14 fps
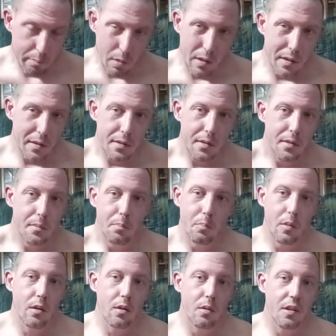But
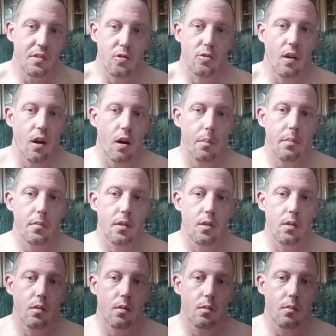you know, it's a job. You
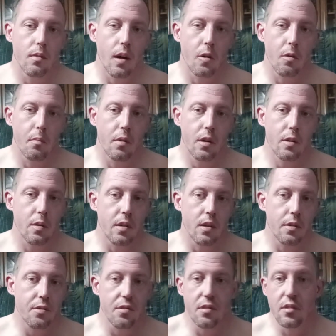know, I don't mind the
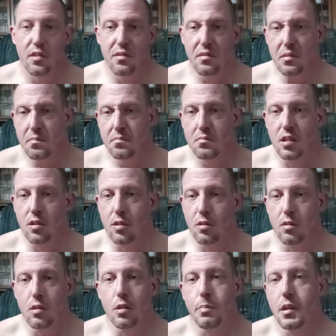night shifts. You know,
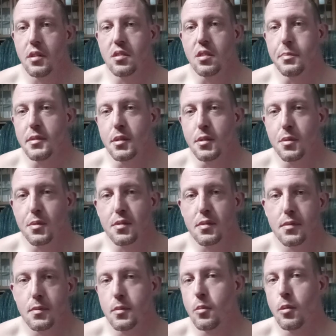it pays the bills,
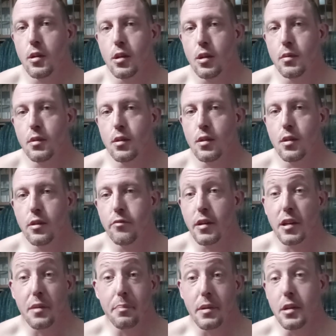whatever. If I
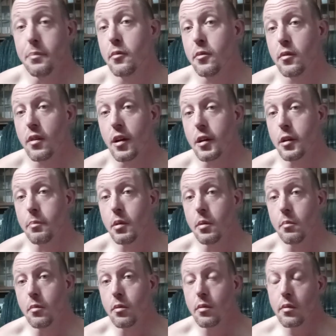get paid more, I get
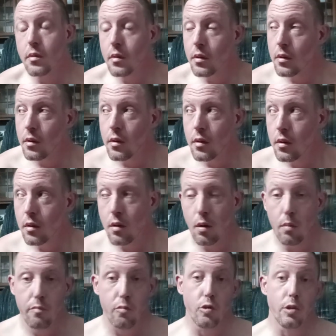
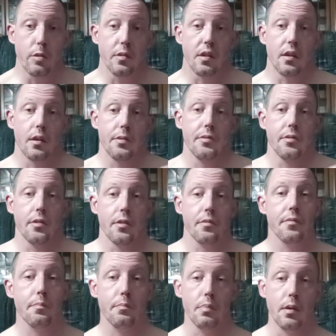for doing the night shift.
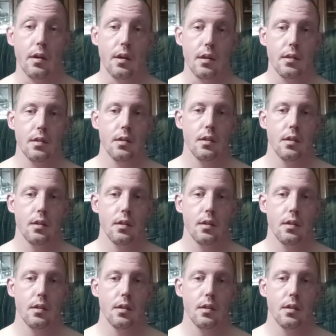But